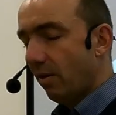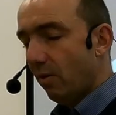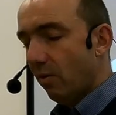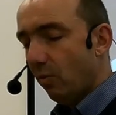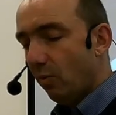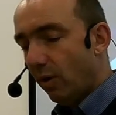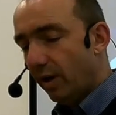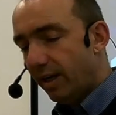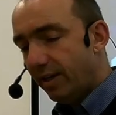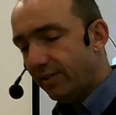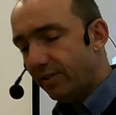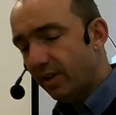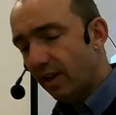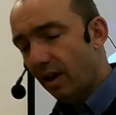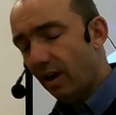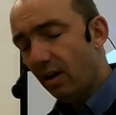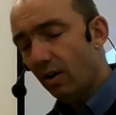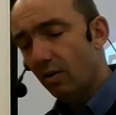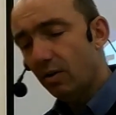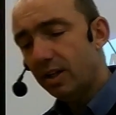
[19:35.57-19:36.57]
What is the
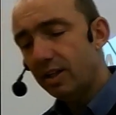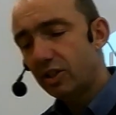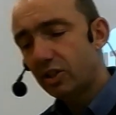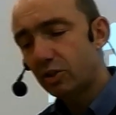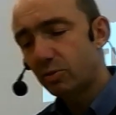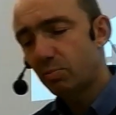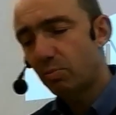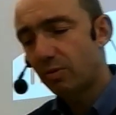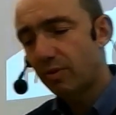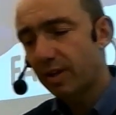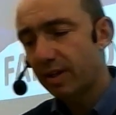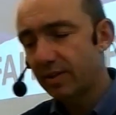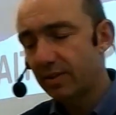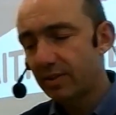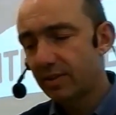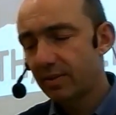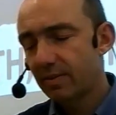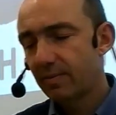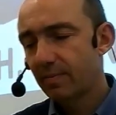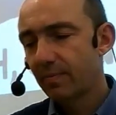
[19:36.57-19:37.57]
Holy Spirit?
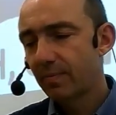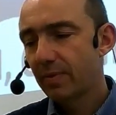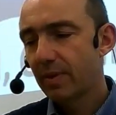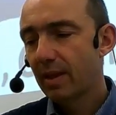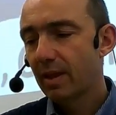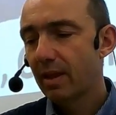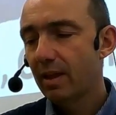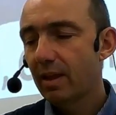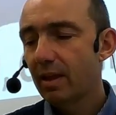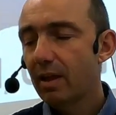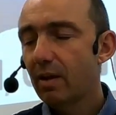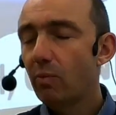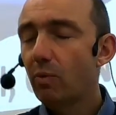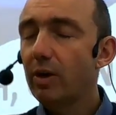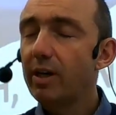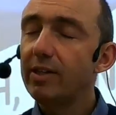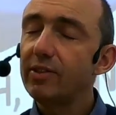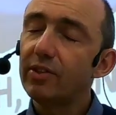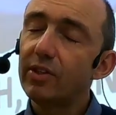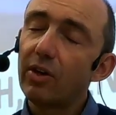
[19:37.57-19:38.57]
What
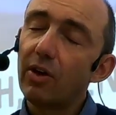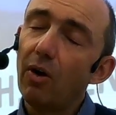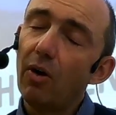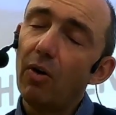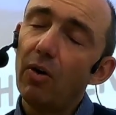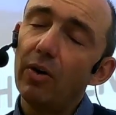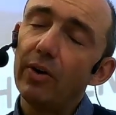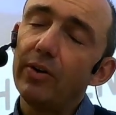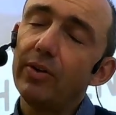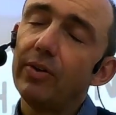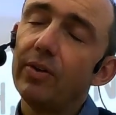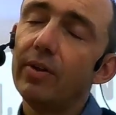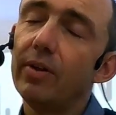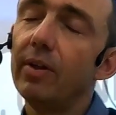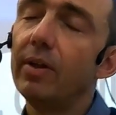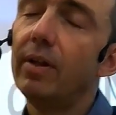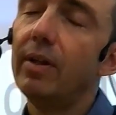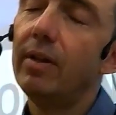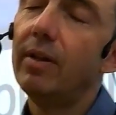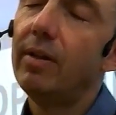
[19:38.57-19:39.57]
is God
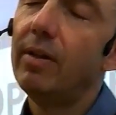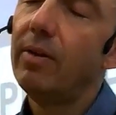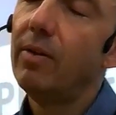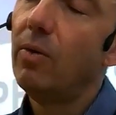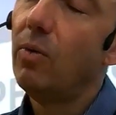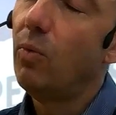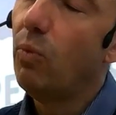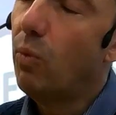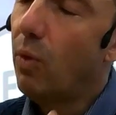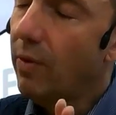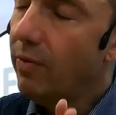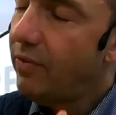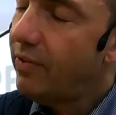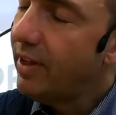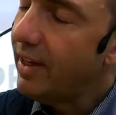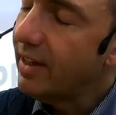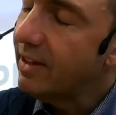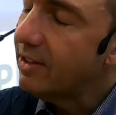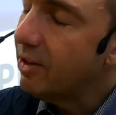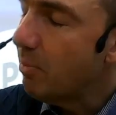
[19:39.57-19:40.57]

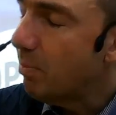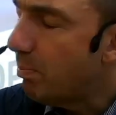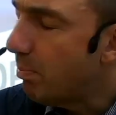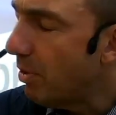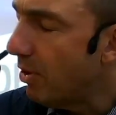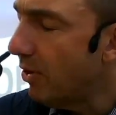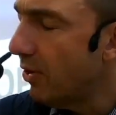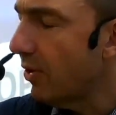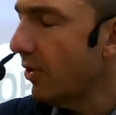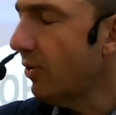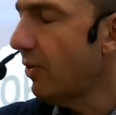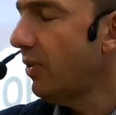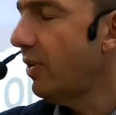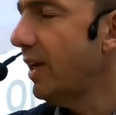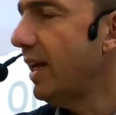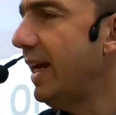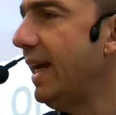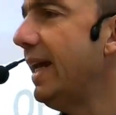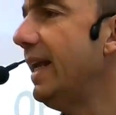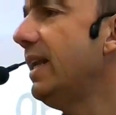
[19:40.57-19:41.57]
wanting to birth
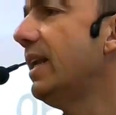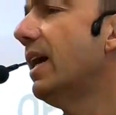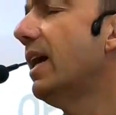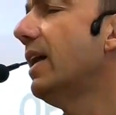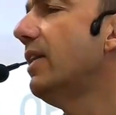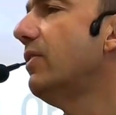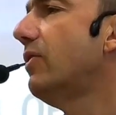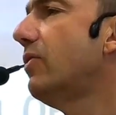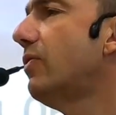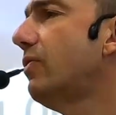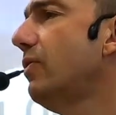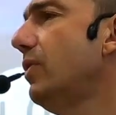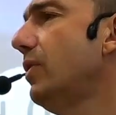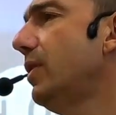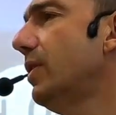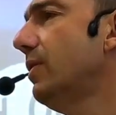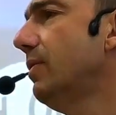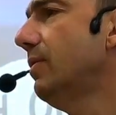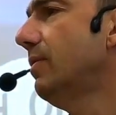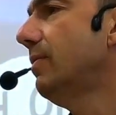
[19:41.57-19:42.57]
in and through
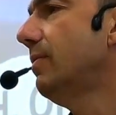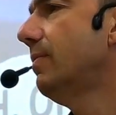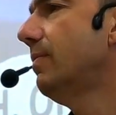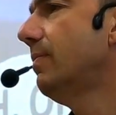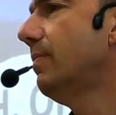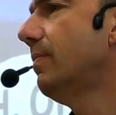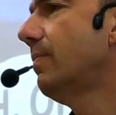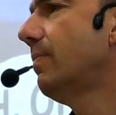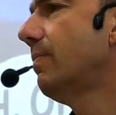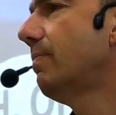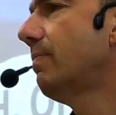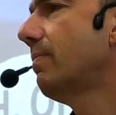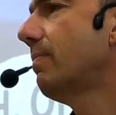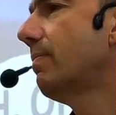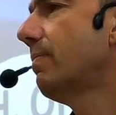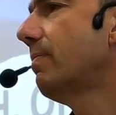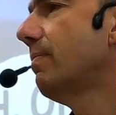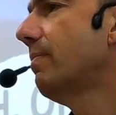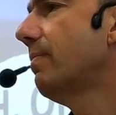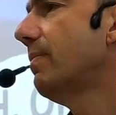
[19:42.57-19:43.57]
you
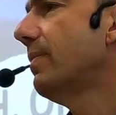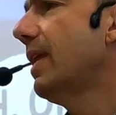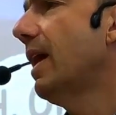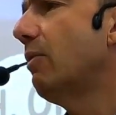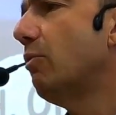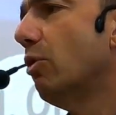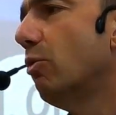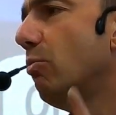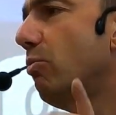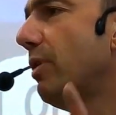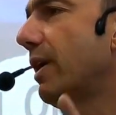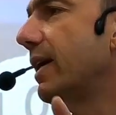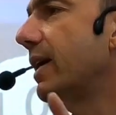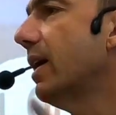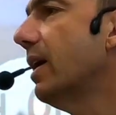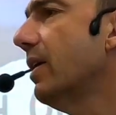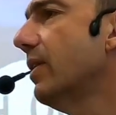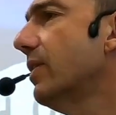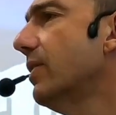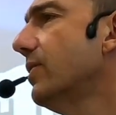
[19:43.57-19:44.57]
that will bring
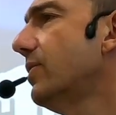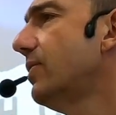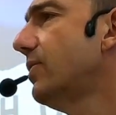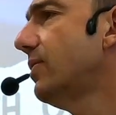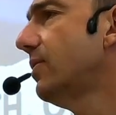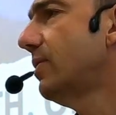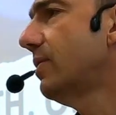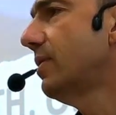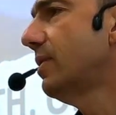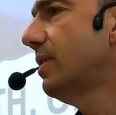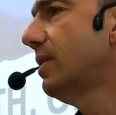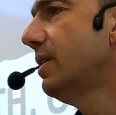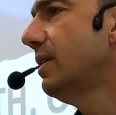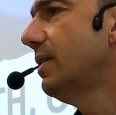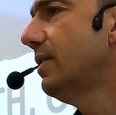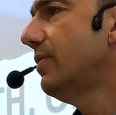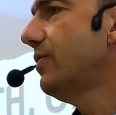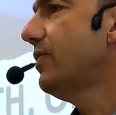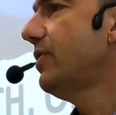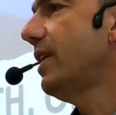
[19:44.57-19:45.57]
others
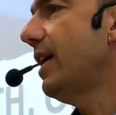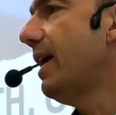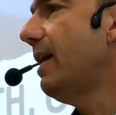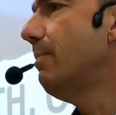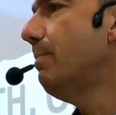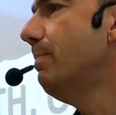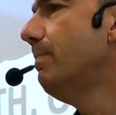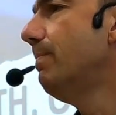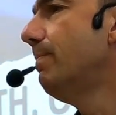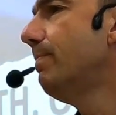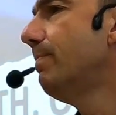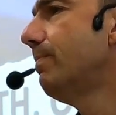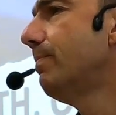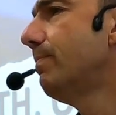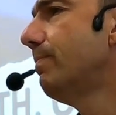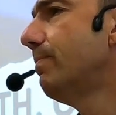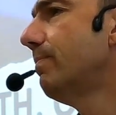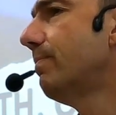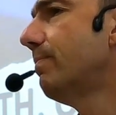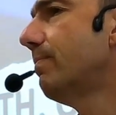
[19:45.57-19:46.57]
to him?
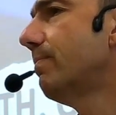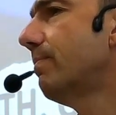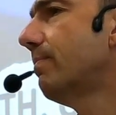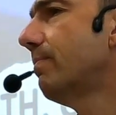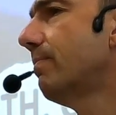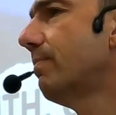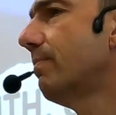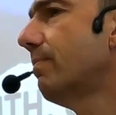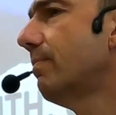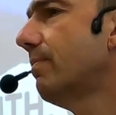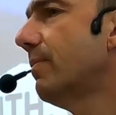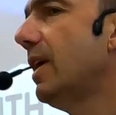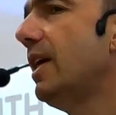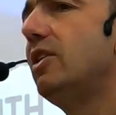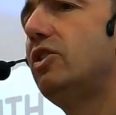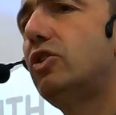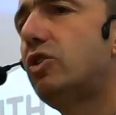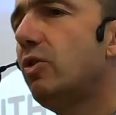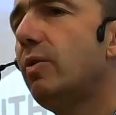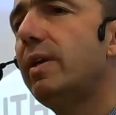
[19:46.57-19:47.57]
He's
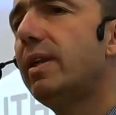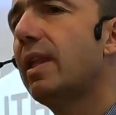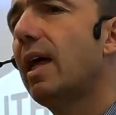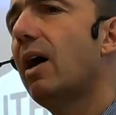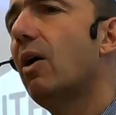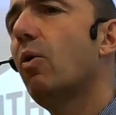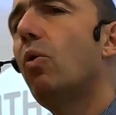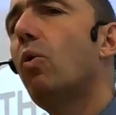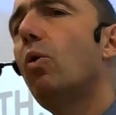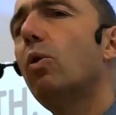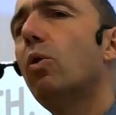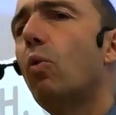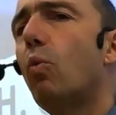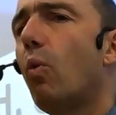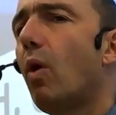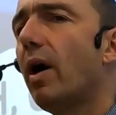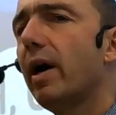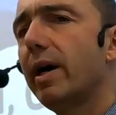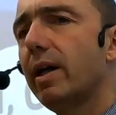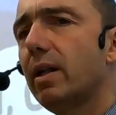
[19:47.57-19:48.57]
doing that all the
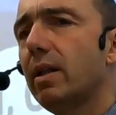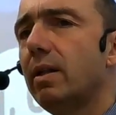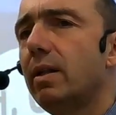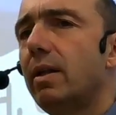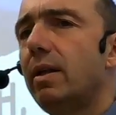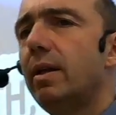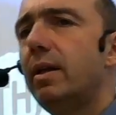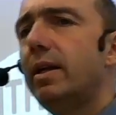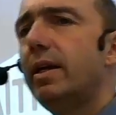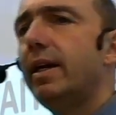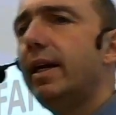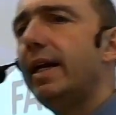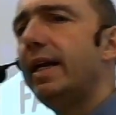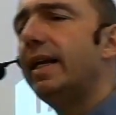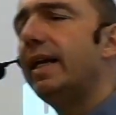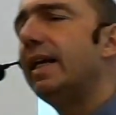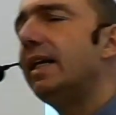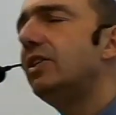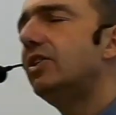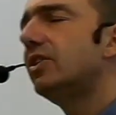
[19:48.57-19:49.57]
while in
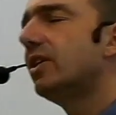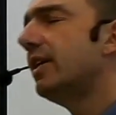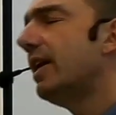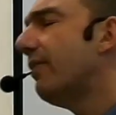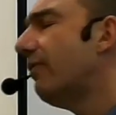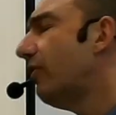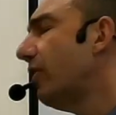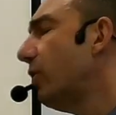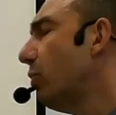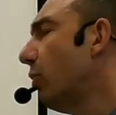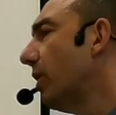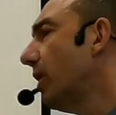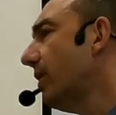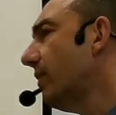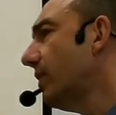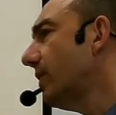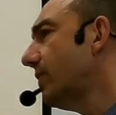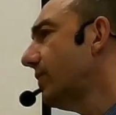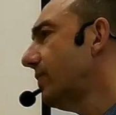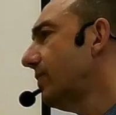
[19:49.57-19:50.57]
each and every one of
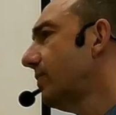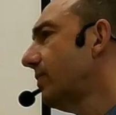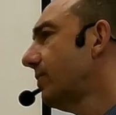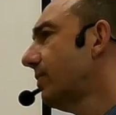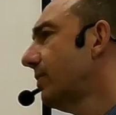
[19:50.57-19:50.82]
us.